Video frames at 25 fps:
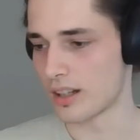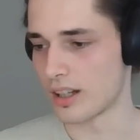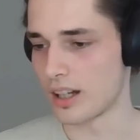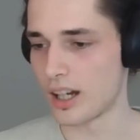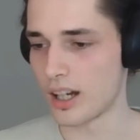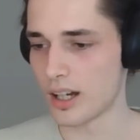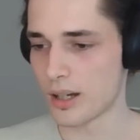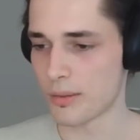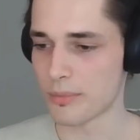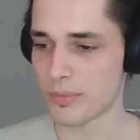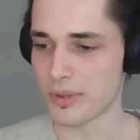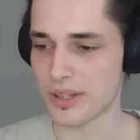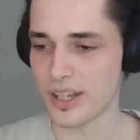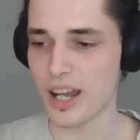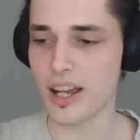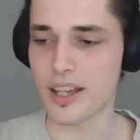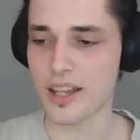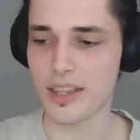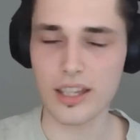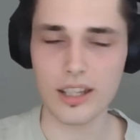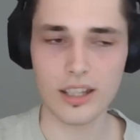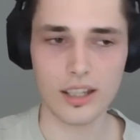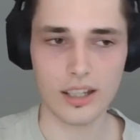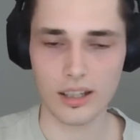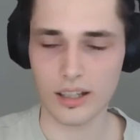Yeah,
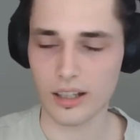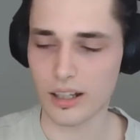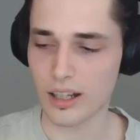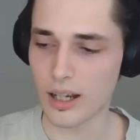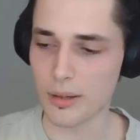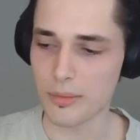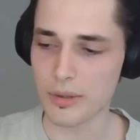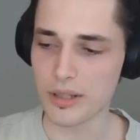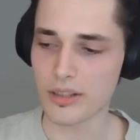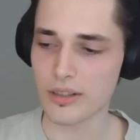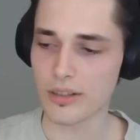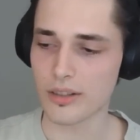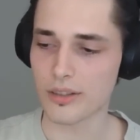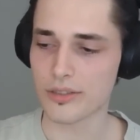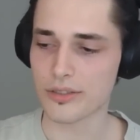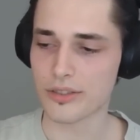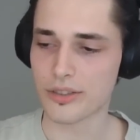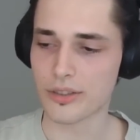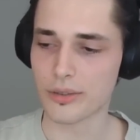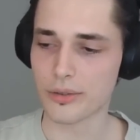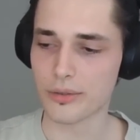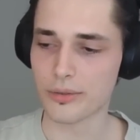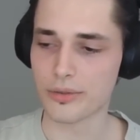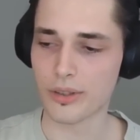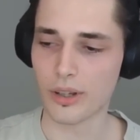
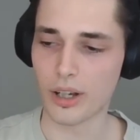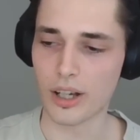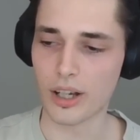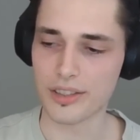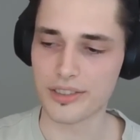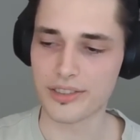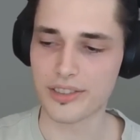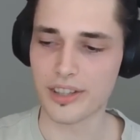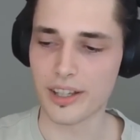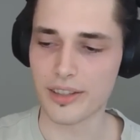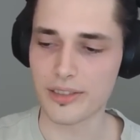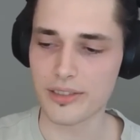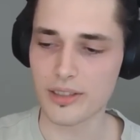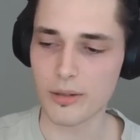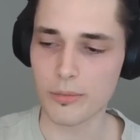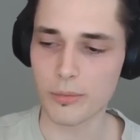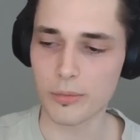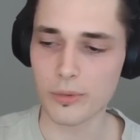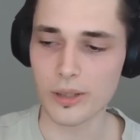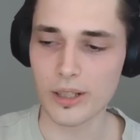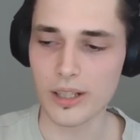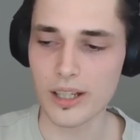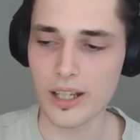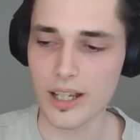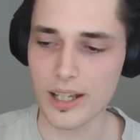so
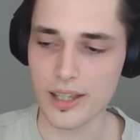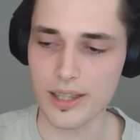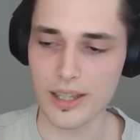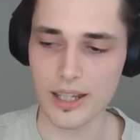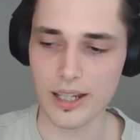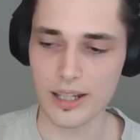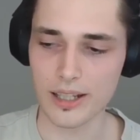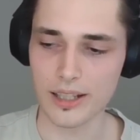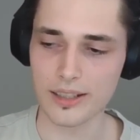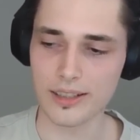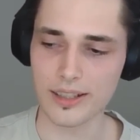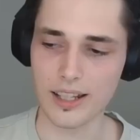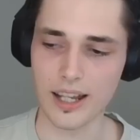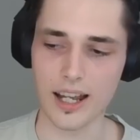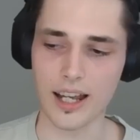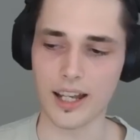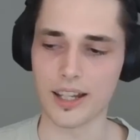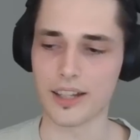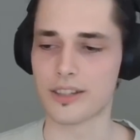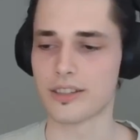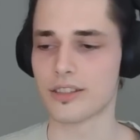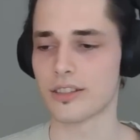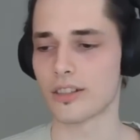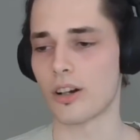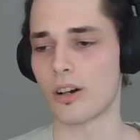ostensibly, I think
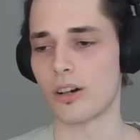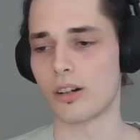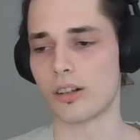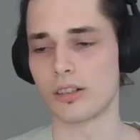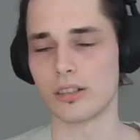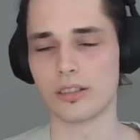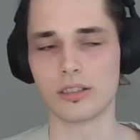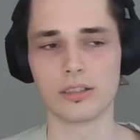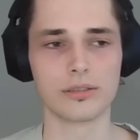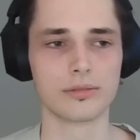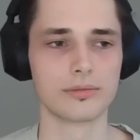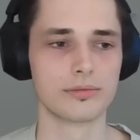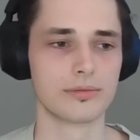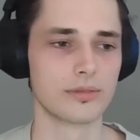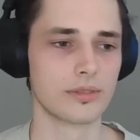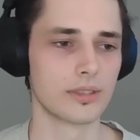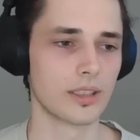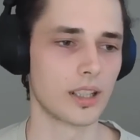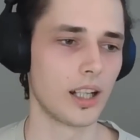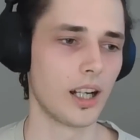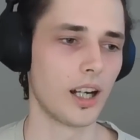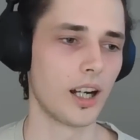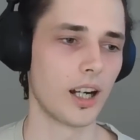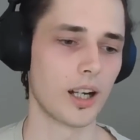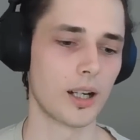that all,
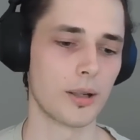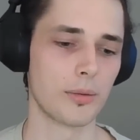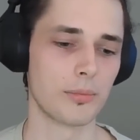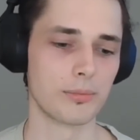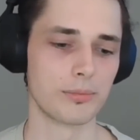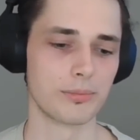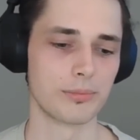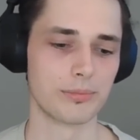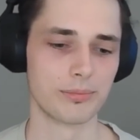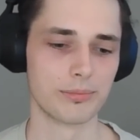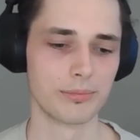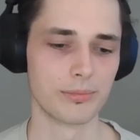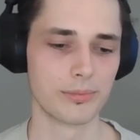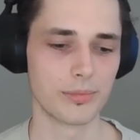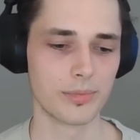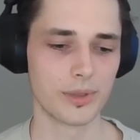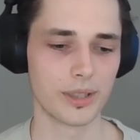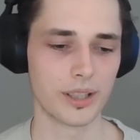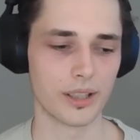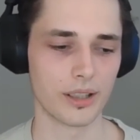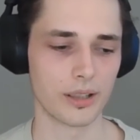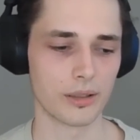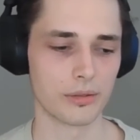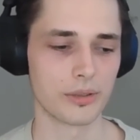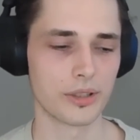
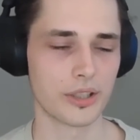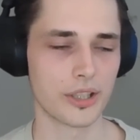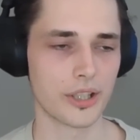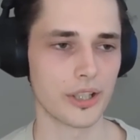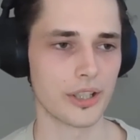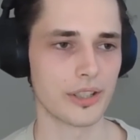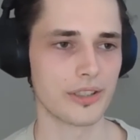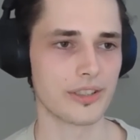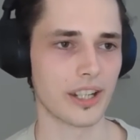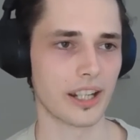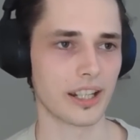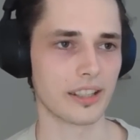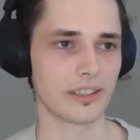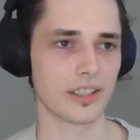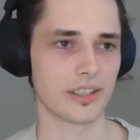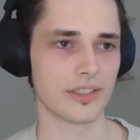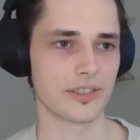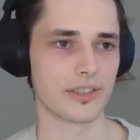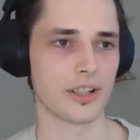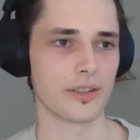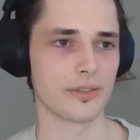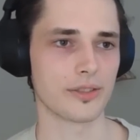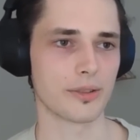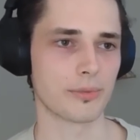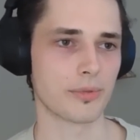good tech that
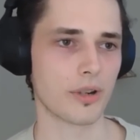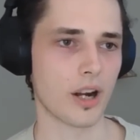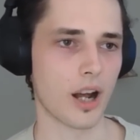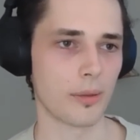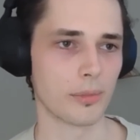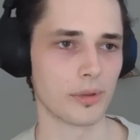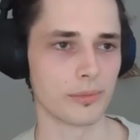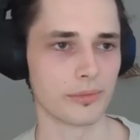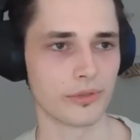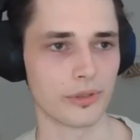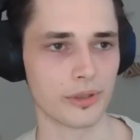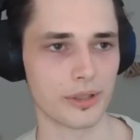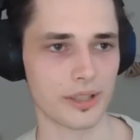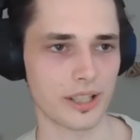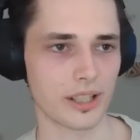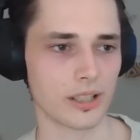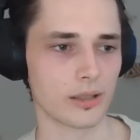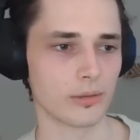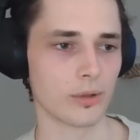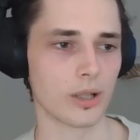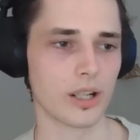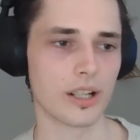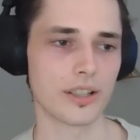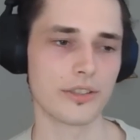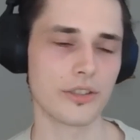solves a problem for the
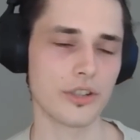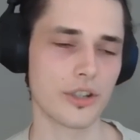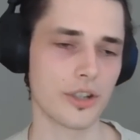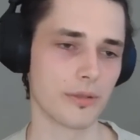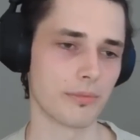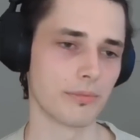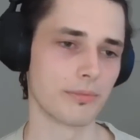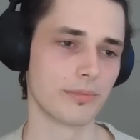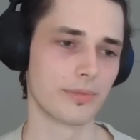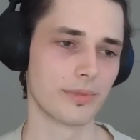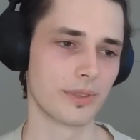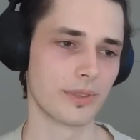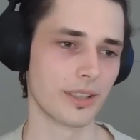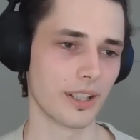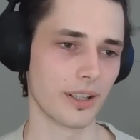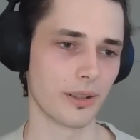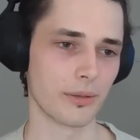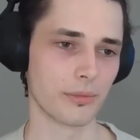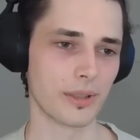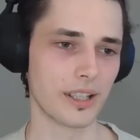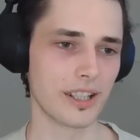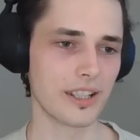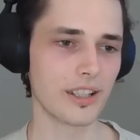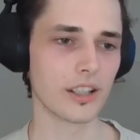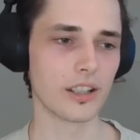L1 should,
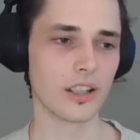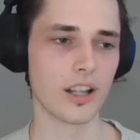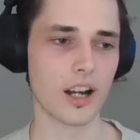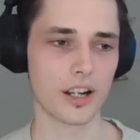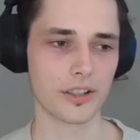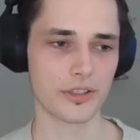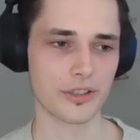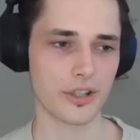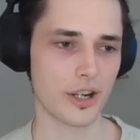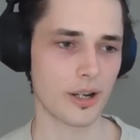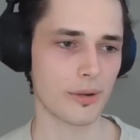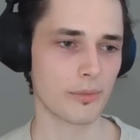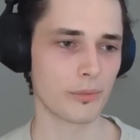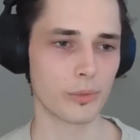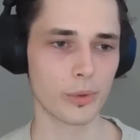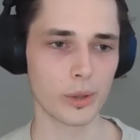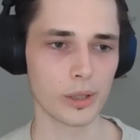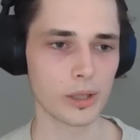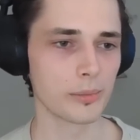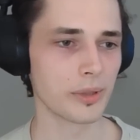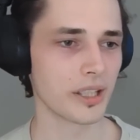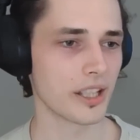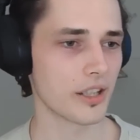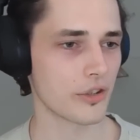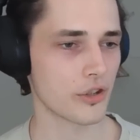in the long term,
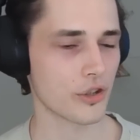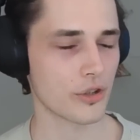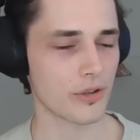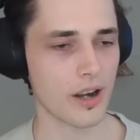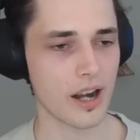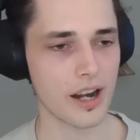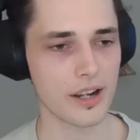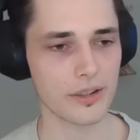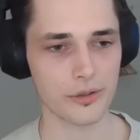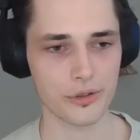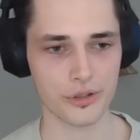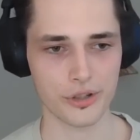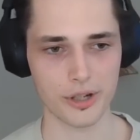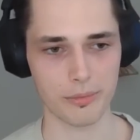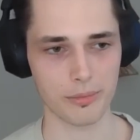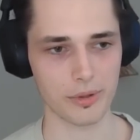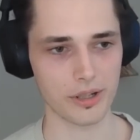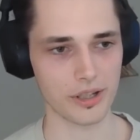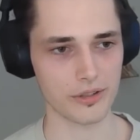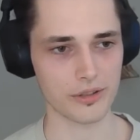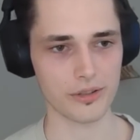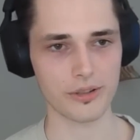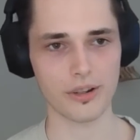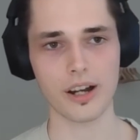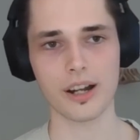will be enshrined or should
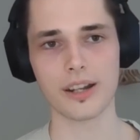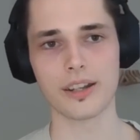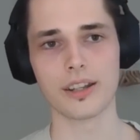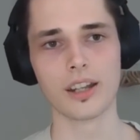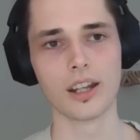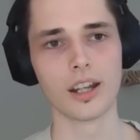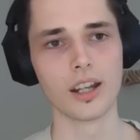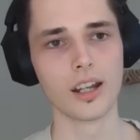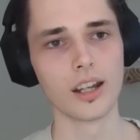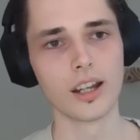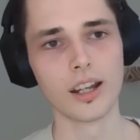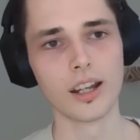be enshrined